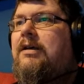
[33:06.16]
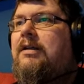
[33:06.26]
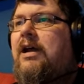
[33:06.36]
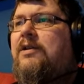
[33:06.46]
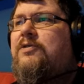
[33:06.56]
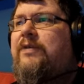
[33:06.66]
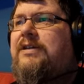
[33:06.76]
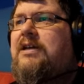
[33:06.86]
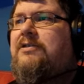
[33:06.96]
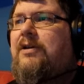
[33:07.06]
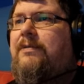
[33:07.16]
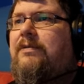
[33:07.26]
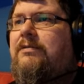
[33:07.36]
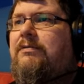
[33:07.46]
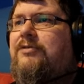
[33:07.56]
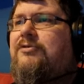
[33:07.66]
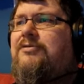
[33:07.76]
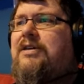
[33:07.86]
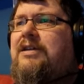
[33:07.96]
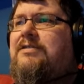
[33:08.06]
Lionel's voice goes on. The
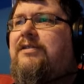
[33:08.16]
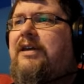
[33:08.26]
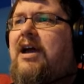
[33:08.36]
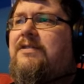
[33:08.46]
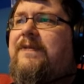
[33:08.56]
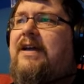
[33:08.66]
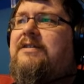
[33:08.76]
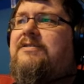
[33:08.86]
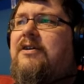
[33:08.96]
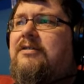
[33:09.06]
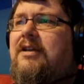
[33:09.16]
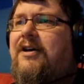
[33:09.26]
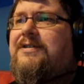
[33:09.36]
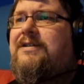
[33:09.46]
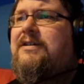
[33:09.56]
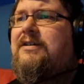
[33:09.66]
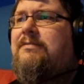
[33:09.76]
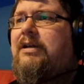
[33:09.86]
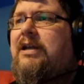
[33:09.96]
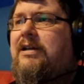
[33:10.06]
truth is that the artifact is not lost,
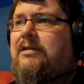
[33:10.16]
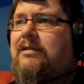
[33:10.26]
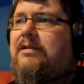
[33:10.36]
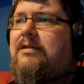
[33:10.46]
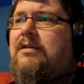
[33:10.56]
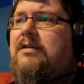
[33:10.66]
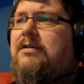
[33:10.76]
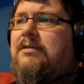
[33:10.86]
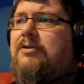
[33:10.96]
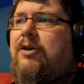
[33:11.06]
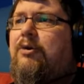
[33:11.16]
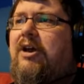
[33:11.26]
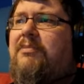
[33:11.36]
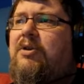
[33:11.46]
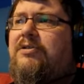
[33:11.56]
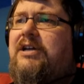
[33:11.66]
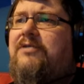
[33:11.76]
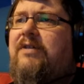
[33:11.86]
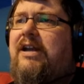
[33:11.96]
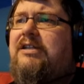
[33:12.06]
but hidden. Although I am not
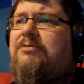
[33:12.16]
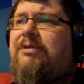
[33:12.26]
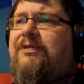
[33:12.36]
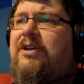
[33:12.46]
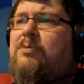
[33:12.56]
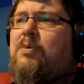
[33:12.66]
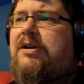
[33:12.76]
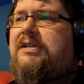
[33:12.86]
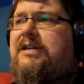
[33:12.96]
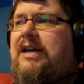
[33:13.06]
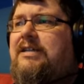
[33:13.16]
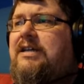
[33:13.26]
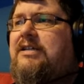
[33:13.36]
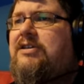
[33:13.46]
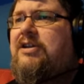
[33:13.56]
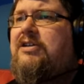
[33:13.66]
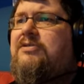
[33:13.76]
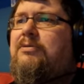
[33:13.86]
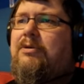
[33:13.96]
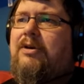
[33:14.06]
yet ready to reveal what it is, I
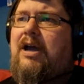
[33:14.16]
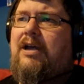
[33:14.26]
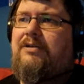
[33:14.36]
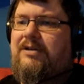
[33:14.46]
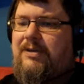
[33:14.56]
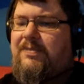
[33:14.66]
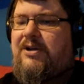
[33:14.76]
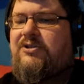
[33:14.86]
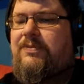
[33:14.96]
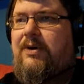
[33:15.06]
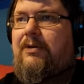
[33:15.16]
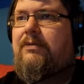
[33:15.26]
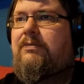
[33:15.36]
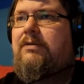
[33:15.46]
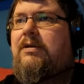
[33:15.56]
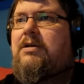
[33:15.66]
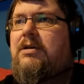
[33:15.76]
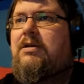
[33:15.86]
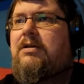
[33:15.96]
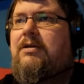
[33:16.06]
suggest you look under the punch bowl.
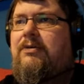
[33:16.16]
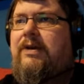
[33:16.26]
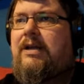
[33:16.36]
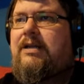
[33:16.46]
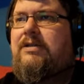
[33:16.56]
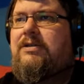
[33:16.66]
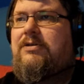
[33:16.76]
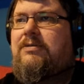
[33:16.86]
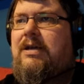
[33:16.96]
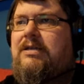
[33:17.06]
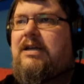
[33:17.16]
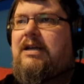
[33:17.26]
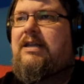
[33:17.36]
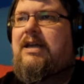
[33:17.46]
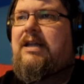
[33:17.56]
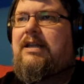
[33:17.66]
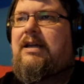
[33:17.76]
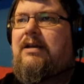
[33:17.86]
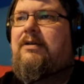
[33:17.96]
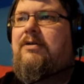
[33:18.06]
Alright, let's do exactly that
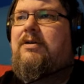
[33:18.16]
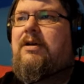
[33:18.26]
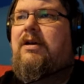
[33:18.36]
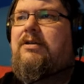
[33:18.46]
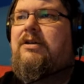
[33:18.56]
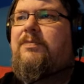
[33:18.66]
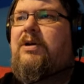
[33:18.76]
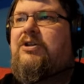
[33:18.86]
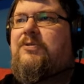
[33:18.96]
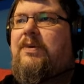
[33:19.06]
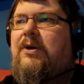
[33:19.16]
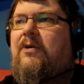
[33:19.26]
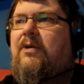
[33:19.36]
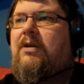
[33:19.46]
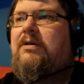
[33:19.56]
then. Look under punch bowl.